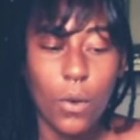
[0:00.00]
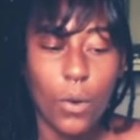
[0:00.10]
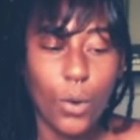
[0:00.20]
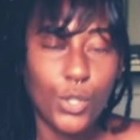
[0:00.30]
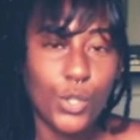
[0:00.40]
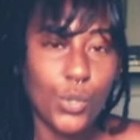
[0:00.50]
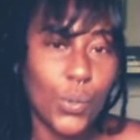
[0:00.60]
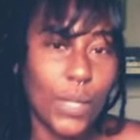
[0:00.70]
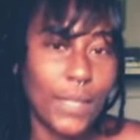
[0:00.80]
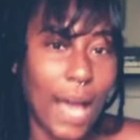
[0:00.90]
or
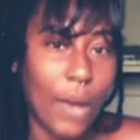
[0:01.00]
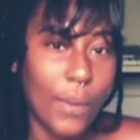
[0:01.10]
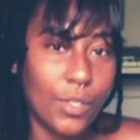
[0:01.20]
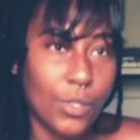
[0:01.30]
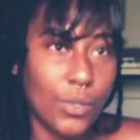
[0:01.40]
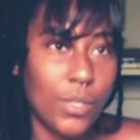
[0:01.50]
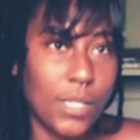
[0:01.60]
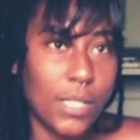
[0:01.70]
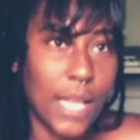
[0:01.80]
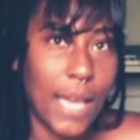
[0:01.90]
to allow it to
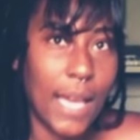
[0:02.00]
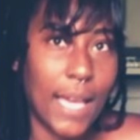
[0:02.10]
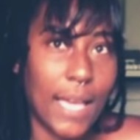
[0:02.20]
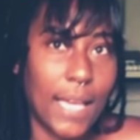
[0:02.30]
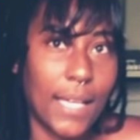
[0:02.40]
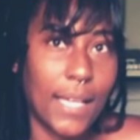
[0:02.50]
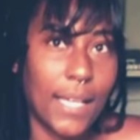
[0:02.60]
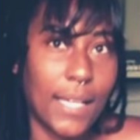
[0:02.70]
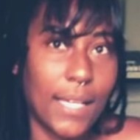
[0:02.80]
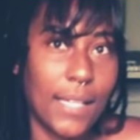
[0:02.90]
stay
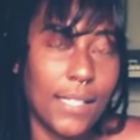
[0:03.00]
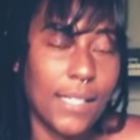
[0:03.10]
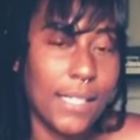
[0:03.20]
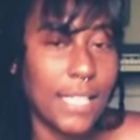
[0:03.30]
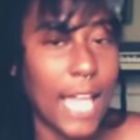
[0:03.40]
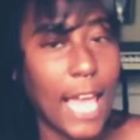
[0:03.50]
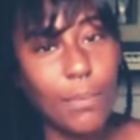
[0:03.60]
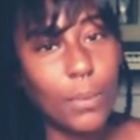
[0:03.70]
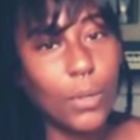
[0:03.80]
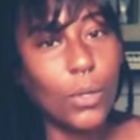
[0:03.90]

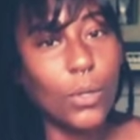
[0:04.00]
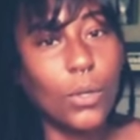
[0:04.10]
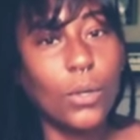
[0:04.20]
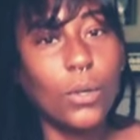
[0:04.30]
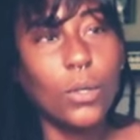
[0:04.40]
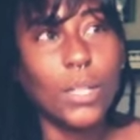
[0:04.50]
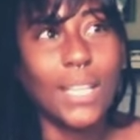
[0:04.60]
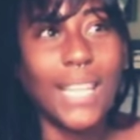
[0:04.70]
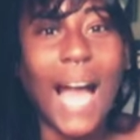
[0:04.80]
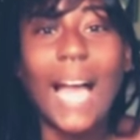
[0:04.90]
stable or
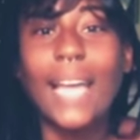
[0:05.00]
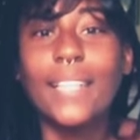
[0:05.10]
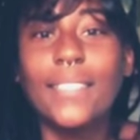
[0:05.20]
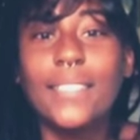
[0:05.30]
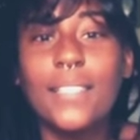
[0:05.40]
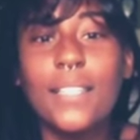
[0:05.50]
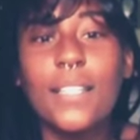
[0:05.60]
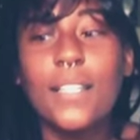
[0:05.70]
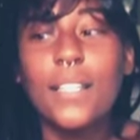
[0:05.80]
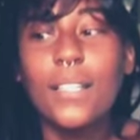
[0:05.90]
aligned.
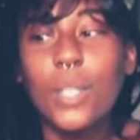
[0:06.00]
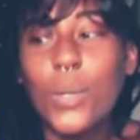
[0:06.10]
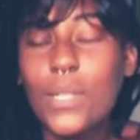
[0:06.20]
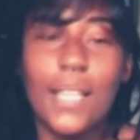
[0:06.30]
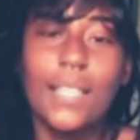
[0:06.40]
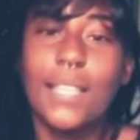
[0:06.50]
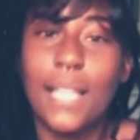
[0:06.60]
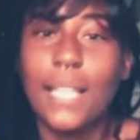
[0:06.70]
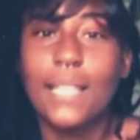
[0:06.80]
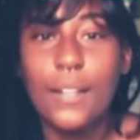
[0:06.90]
There was nothing
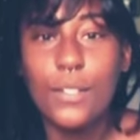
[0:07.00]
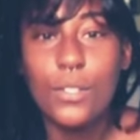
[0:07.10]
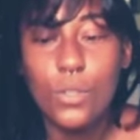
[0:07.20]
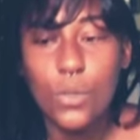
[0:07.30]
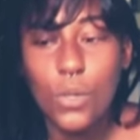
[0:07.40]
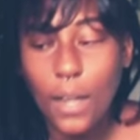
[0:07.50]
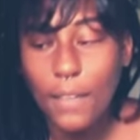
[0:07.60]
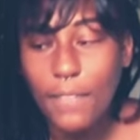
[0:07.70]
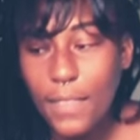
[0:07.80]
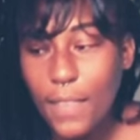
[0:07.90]
like that in school, and I
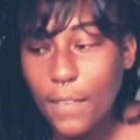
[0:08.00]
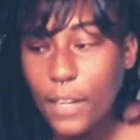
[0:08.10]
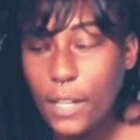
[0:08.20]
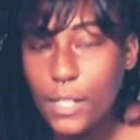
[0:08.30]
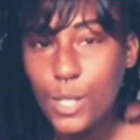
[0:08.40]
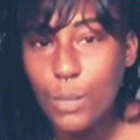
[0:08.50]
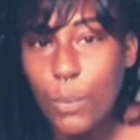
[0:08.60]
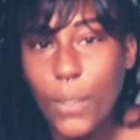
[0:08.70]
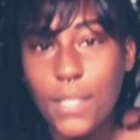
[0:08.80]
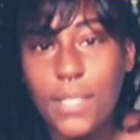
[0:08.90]
find that very
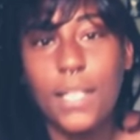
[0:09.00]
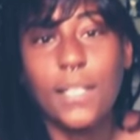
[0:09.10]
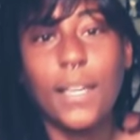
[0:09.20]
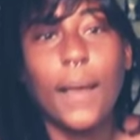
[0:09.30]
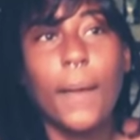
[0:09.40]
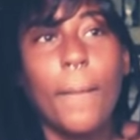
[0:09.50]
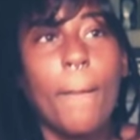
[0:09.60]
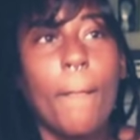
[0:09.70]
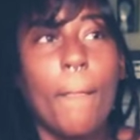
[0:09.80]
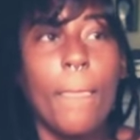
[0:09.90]
disappointing. Like,
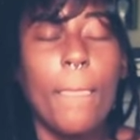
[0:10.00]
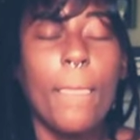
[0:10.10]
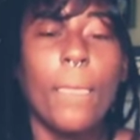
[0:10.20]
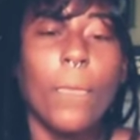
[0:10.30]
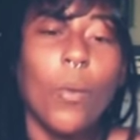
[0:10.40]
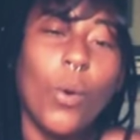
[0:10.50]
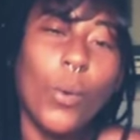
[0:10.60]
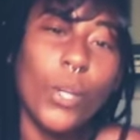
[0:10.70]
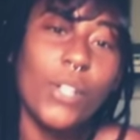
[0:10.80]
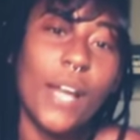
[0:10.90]
what
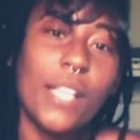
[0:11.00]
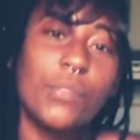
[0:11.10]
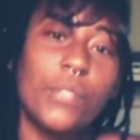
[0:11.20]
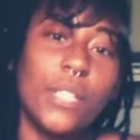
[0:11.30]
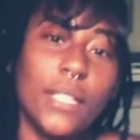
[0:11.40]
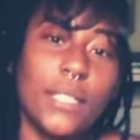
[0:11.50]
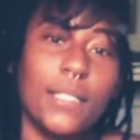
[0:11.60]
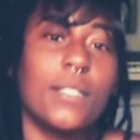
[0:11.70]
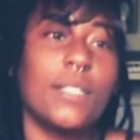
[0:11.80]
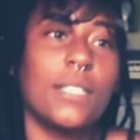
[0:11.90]
were you guys really
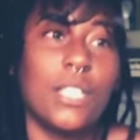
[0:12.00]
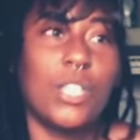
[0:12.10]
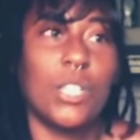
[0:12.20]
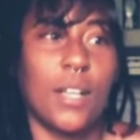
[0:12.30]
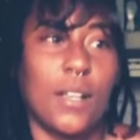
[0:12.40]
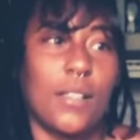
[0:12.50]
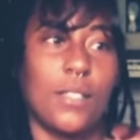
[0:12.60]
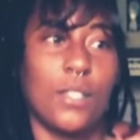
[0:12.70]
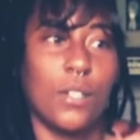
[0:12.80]
teaching us,